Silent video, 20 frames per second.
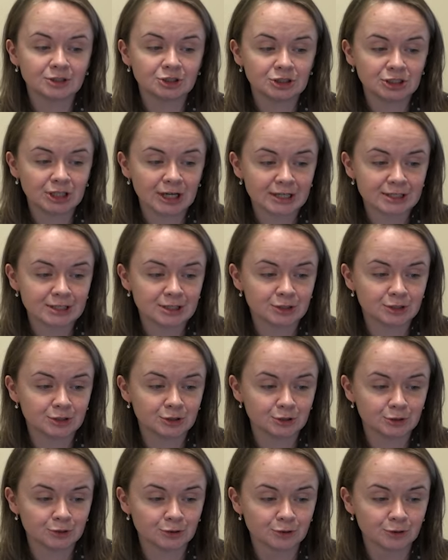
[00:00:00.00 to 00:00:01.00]
just
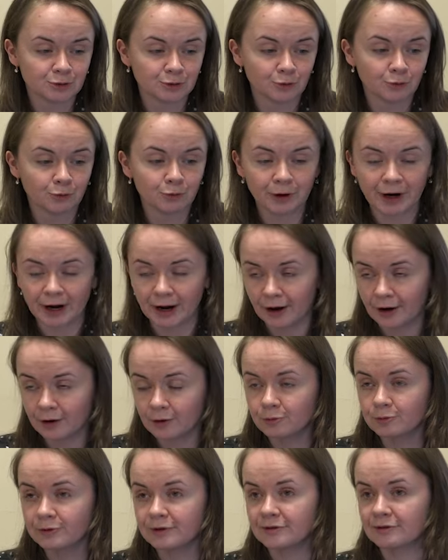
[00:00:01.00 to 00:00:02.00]
to
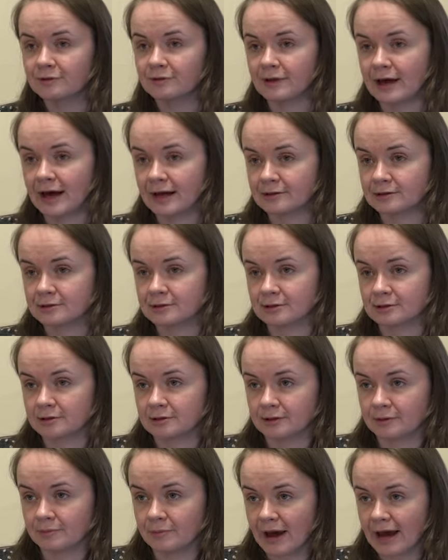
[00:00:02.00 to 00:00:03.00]
work with that
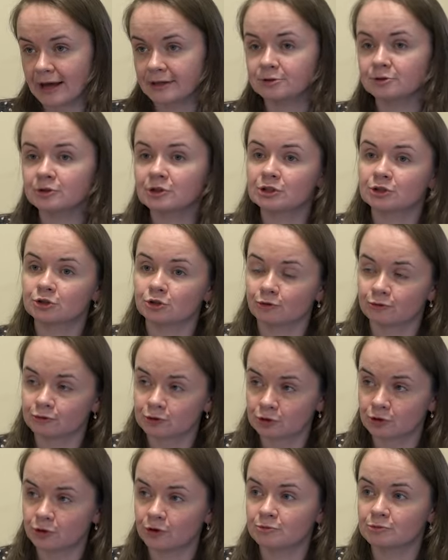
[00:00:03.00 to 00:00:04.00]
matrix of
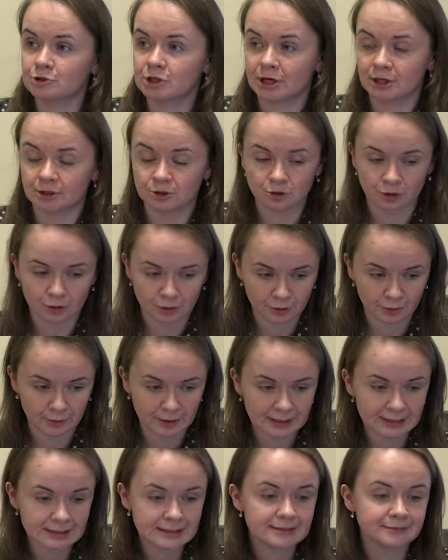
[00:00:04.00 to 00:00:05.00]
terms and
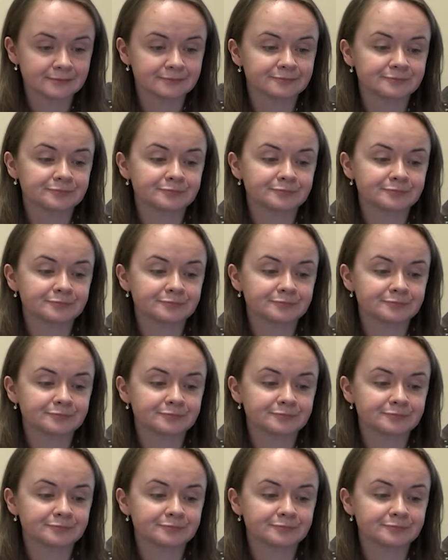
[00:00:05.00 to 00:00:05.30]
documents.